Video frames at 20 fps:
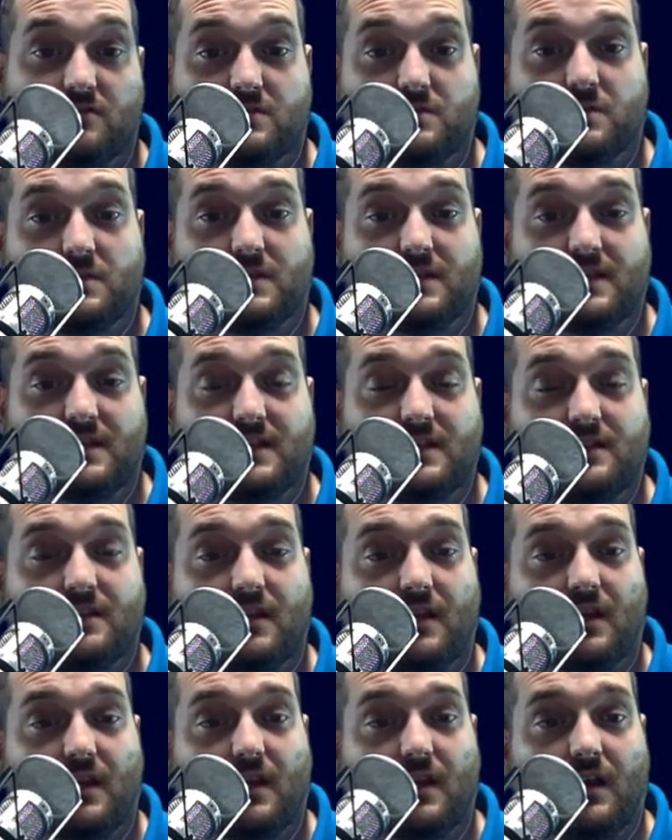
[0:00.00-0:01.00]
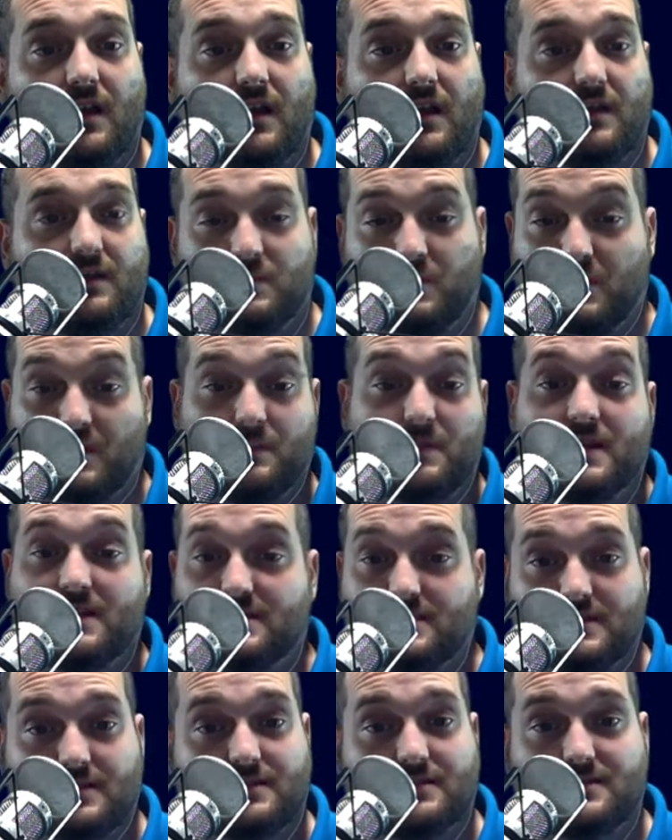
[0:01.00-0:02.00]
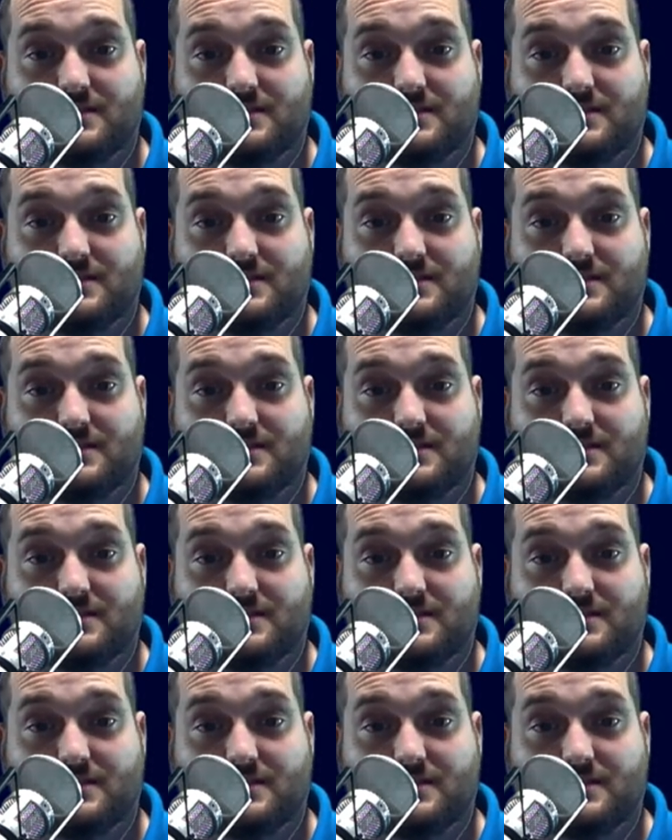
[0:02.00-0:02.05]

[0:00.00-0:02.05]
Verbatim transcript: It's pretty neat. Uh, it's pretty basic.